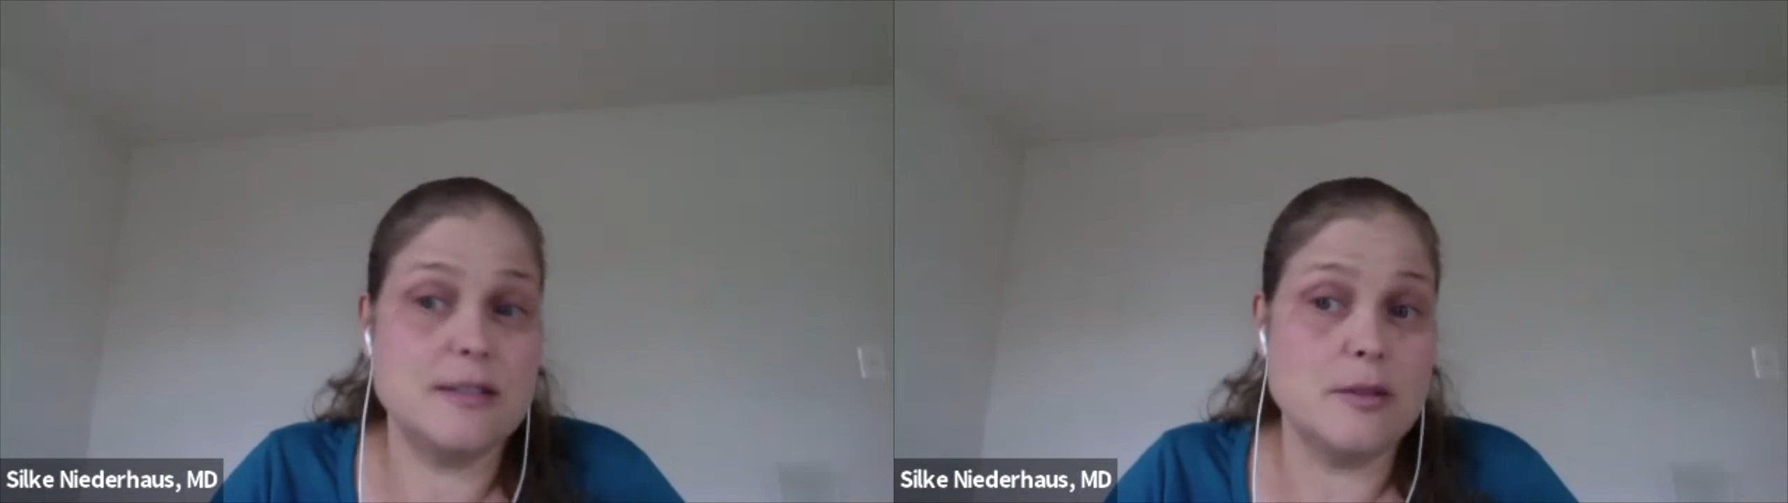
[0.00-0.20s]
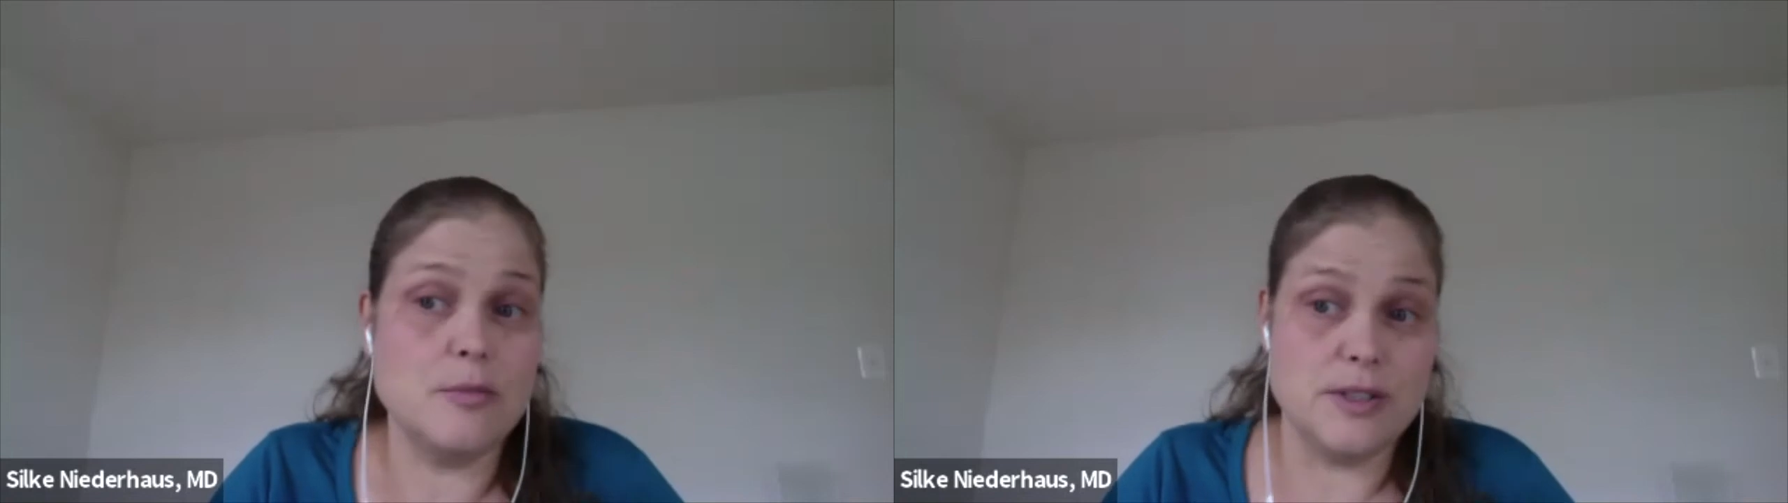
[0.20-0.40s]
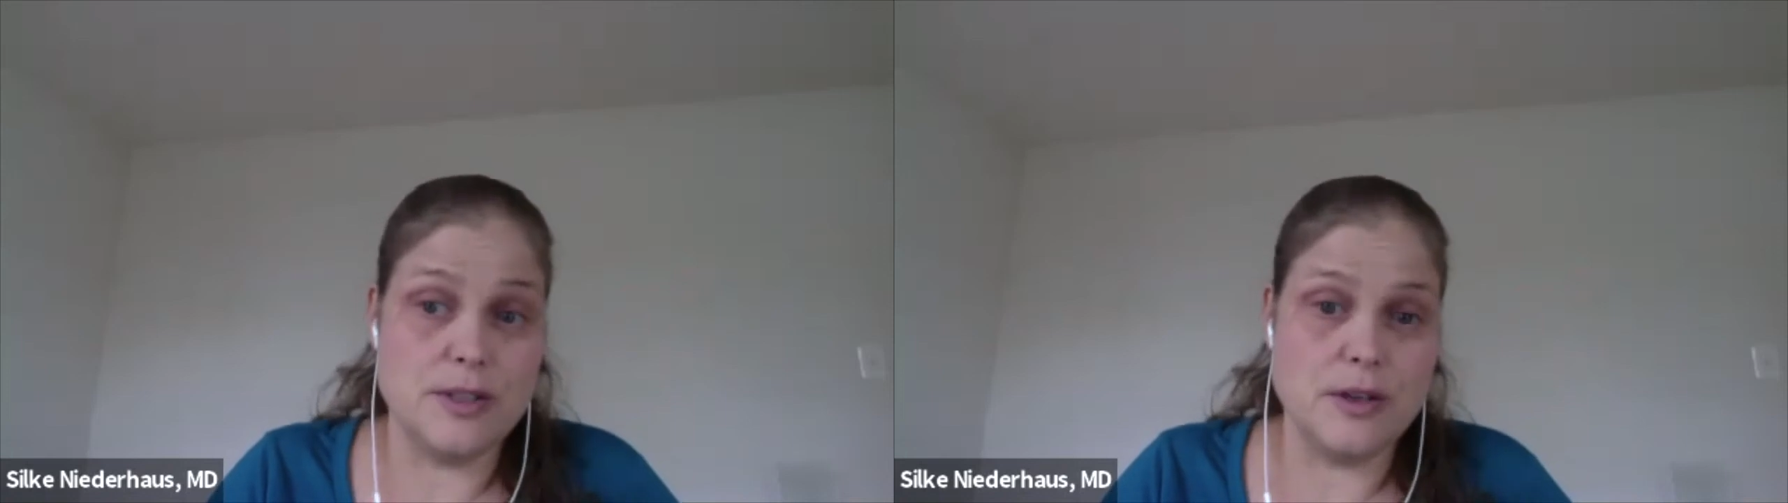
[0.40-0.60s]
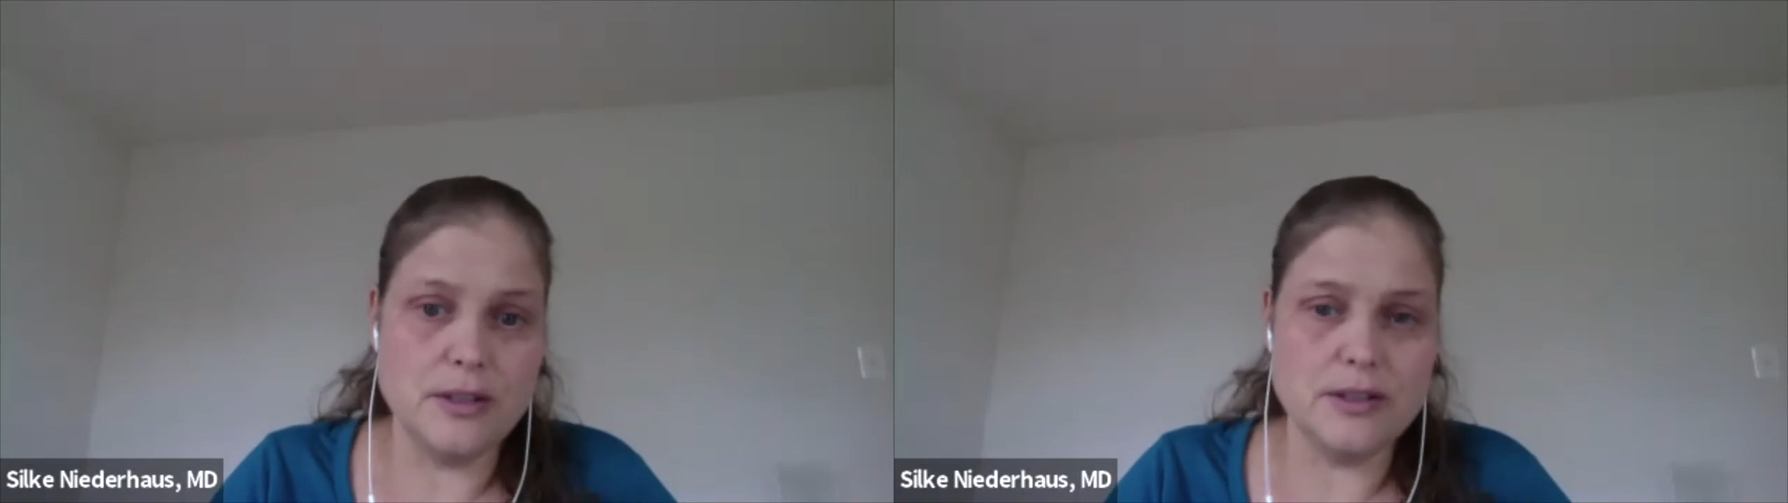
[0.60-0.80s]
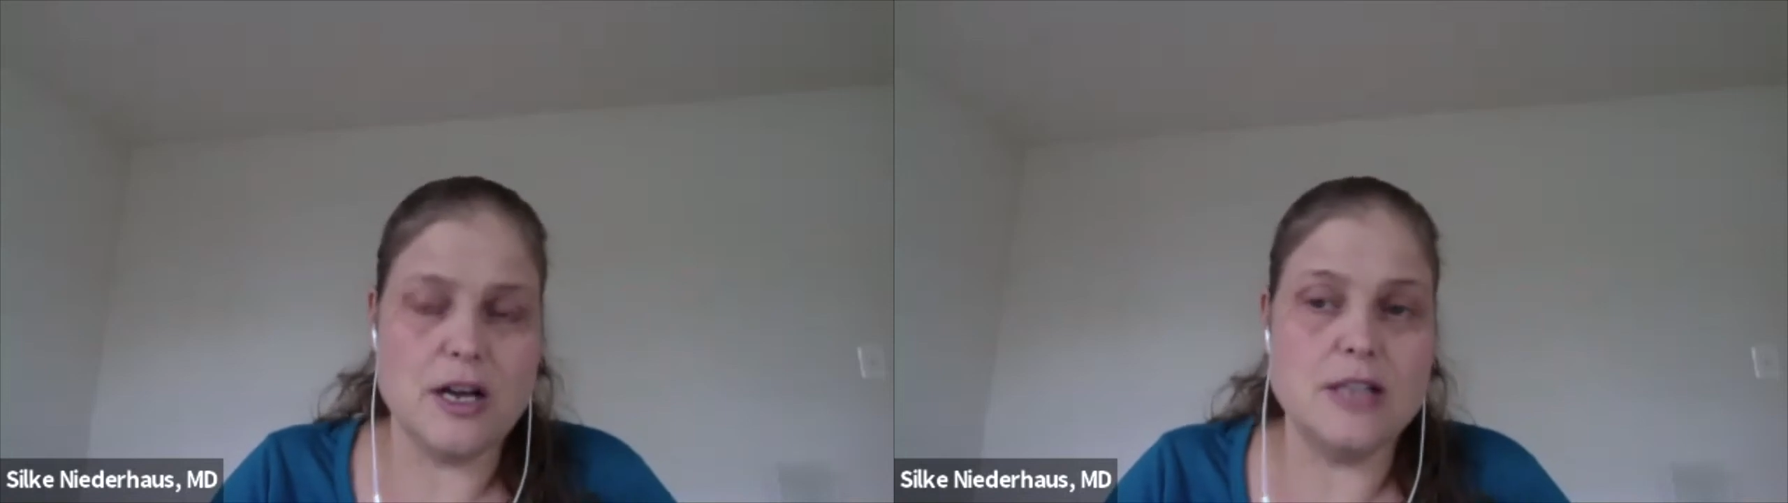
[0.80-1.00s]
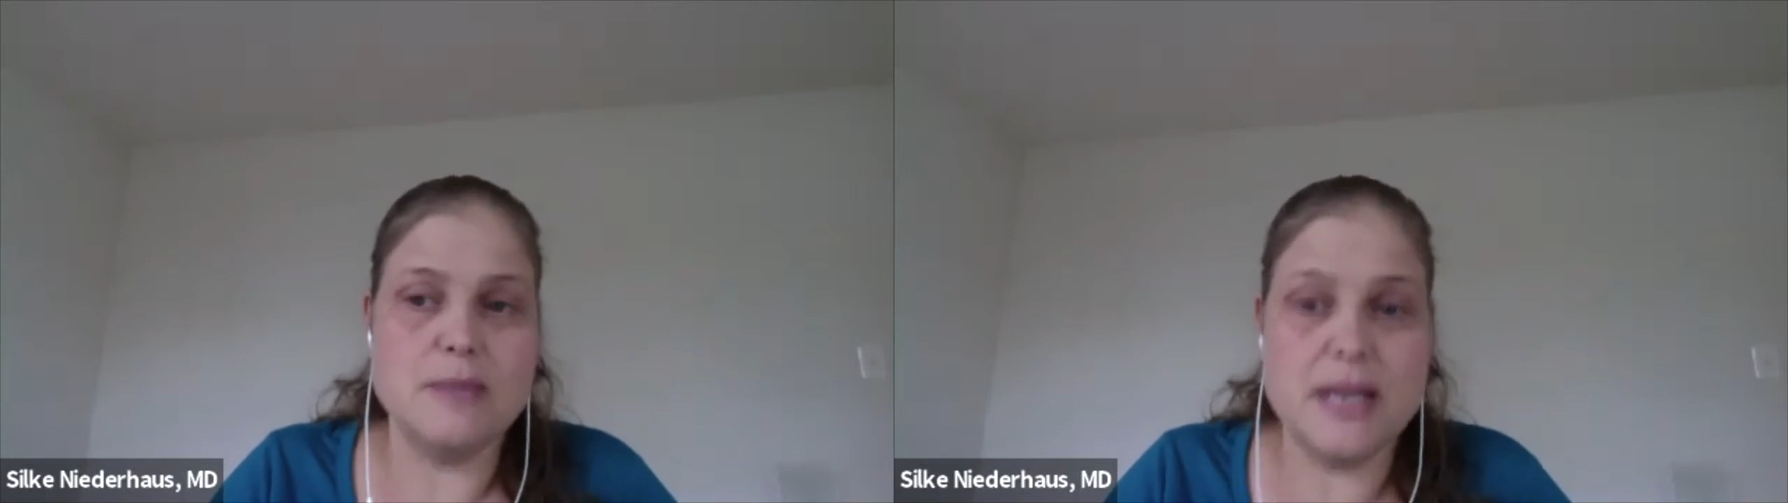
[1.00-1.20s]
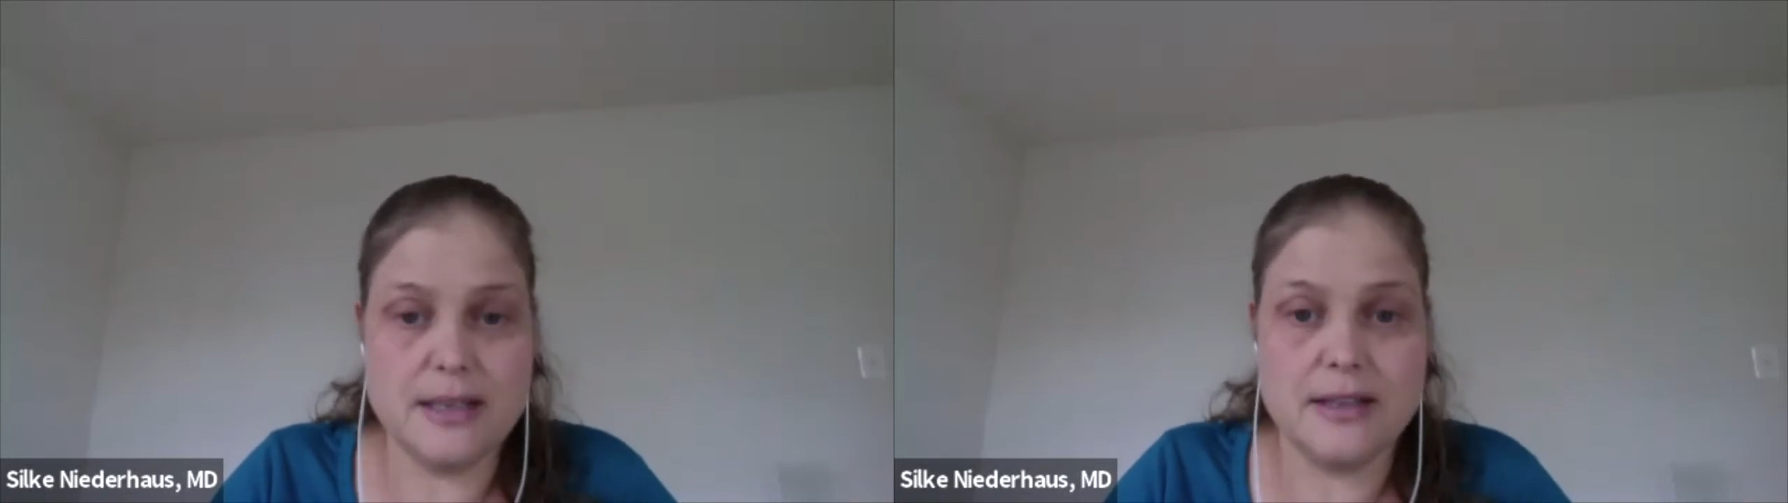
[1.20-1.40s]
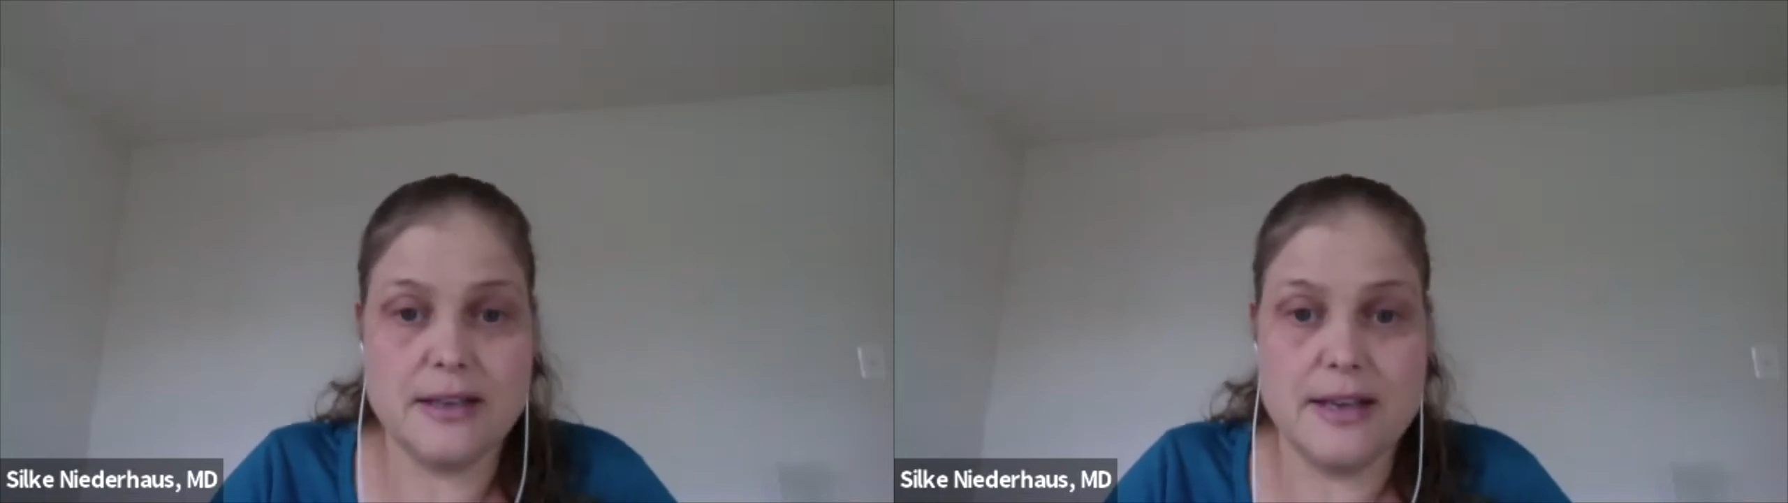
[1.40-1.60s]
the result
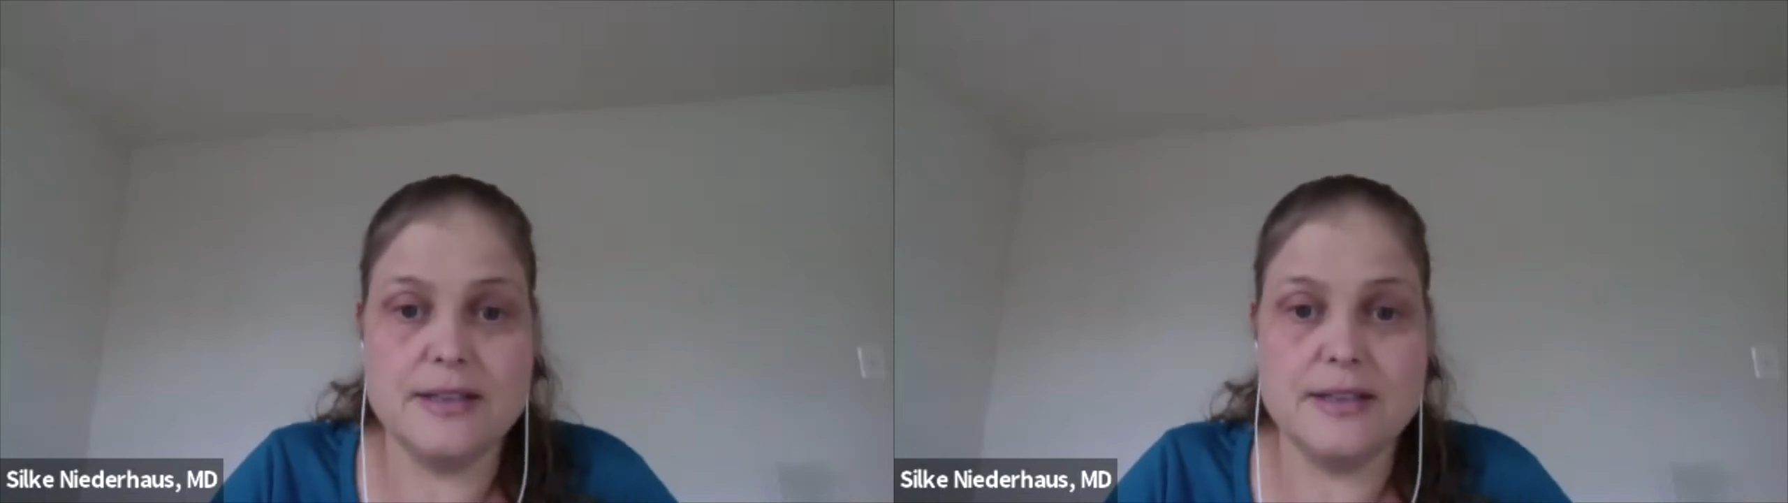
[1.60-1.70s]
cosmetically